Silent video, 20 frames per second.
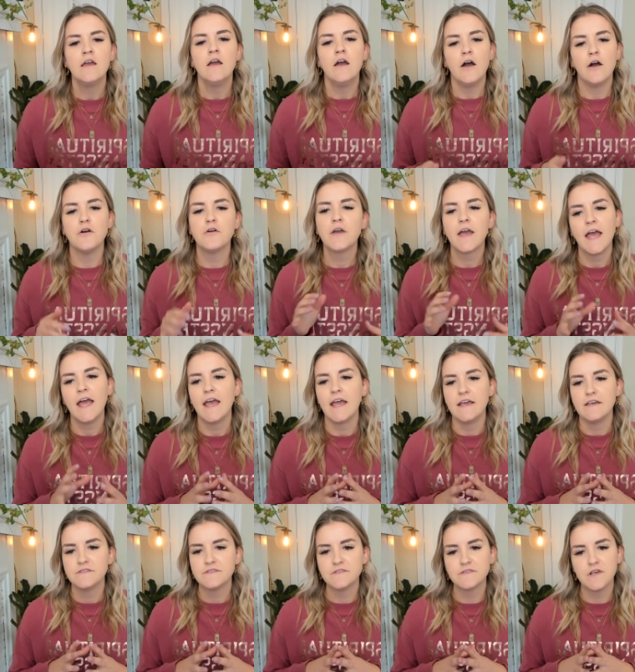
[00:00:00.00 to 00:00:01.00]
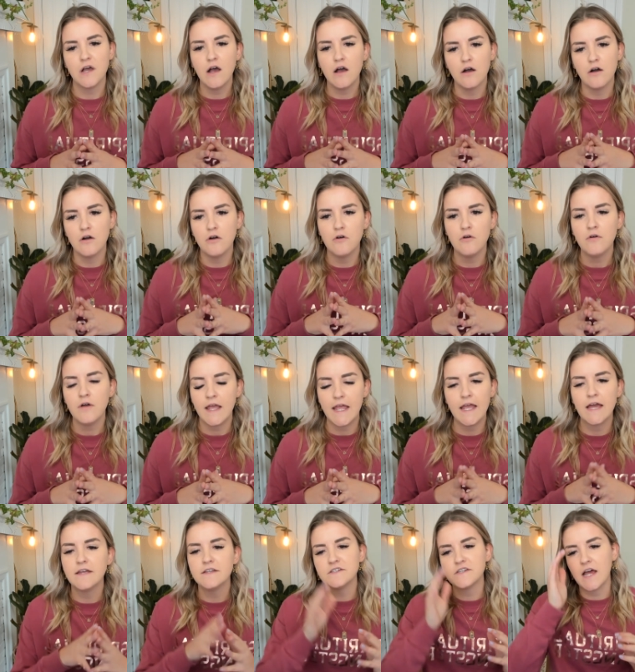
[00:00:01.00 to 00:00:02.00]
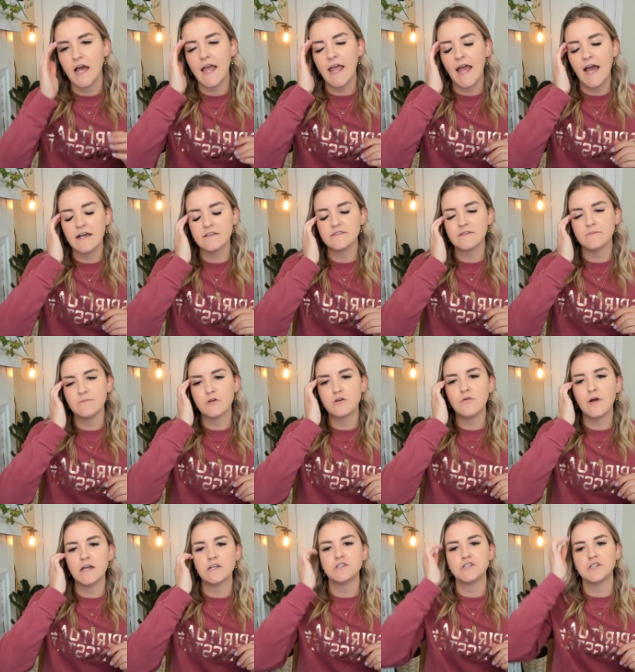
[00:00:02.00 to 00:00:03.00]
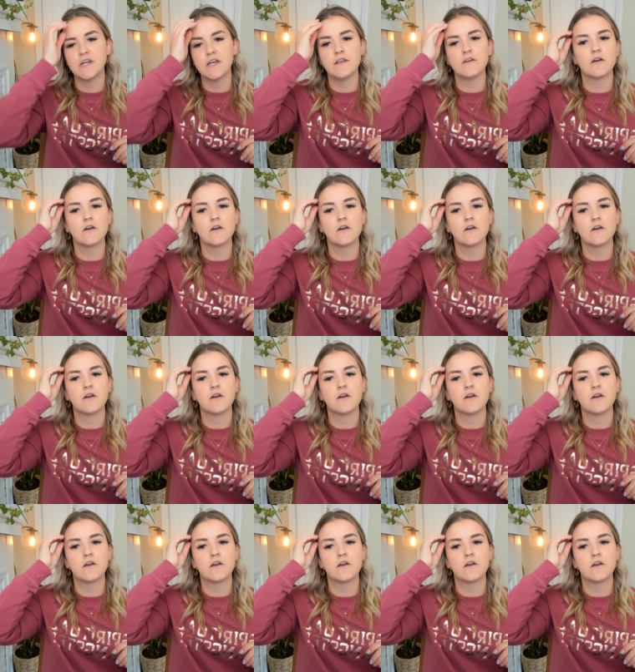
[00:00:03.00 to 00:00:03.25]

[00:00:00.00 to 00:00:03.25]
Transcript: Okay, so, and I asked them the question,